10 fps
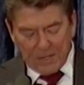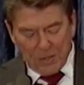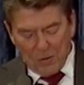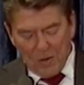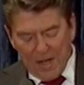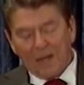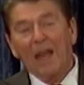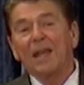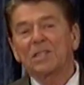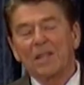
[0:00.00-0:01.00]
So,
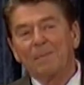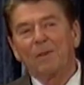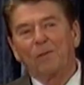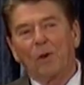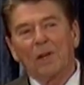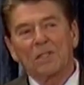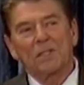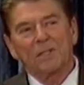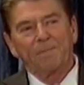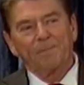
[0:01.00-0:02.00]
unlike some before
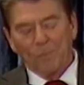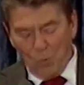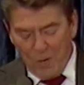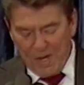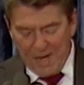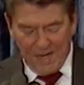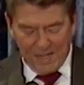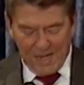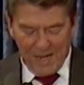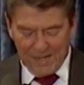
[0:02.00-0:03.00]
us, we
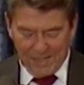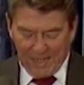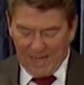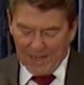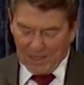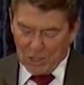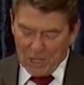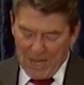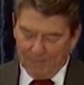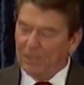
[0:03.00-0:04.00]
intend to get the
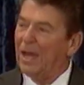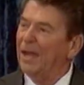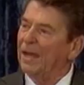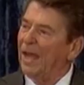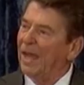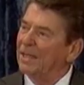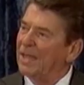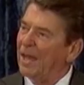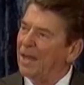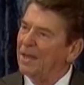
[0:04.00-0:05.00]
job done and
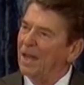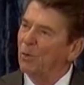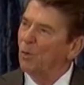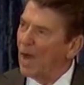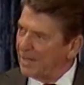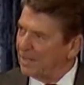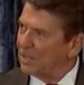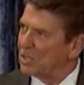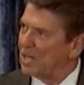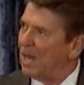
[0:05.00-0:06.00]
get it done right
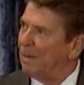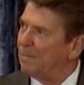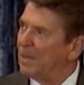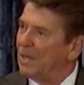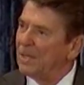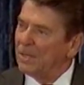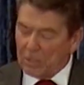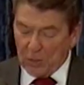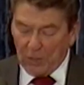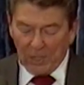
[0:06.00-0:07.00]
this time
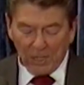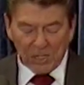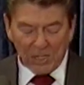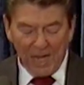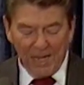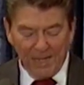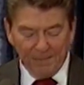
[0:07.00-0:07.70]
so that it'll stay.